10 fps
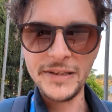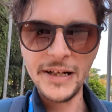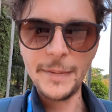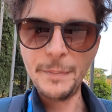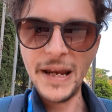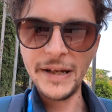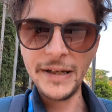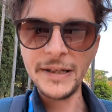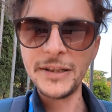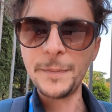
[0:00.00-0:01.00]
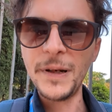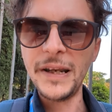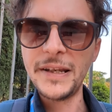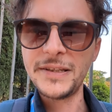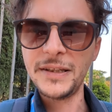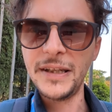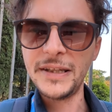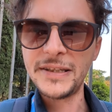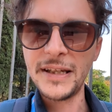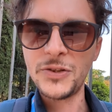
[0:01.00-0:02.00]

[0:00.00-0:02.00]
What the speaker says: There are many Inter players in this